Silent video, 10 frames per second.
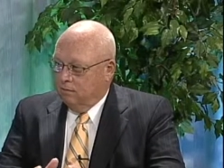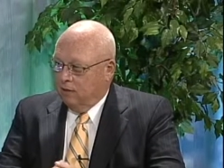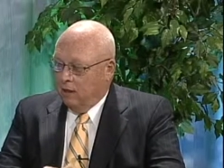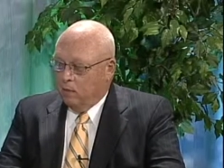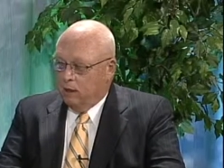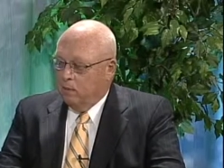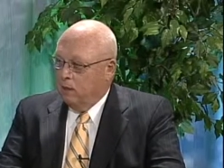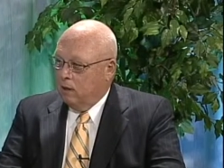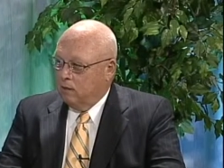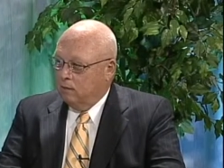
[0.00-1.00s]
that way
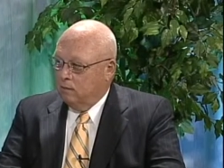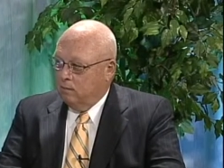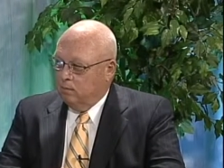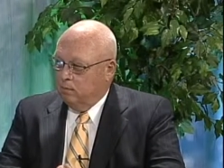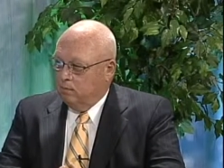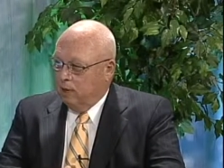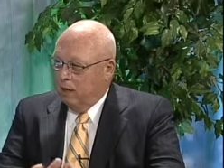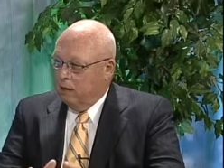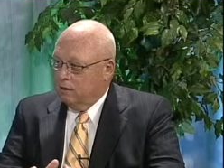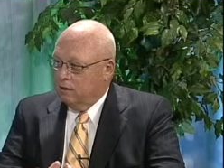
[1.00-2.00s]
because
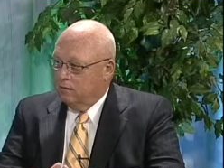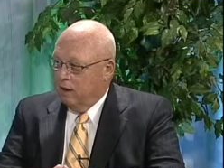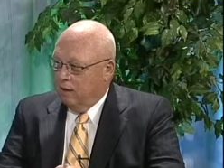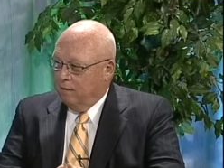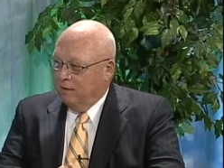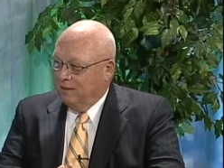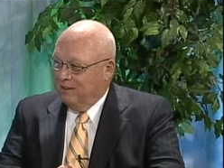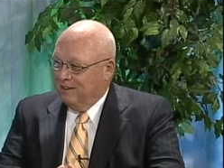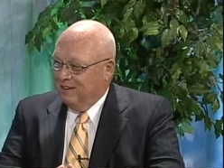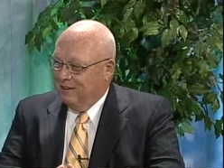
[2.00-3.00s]
pain is involved. There,
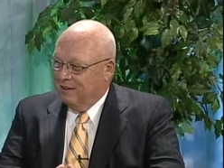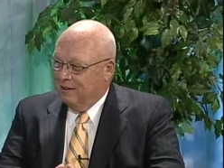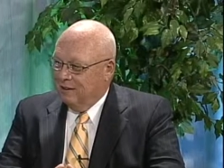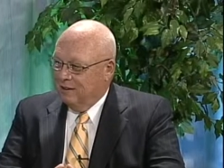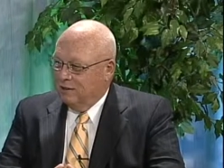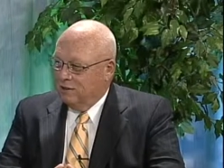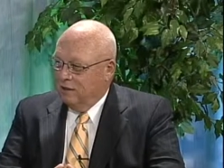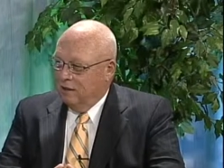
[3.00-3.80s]
there, there is,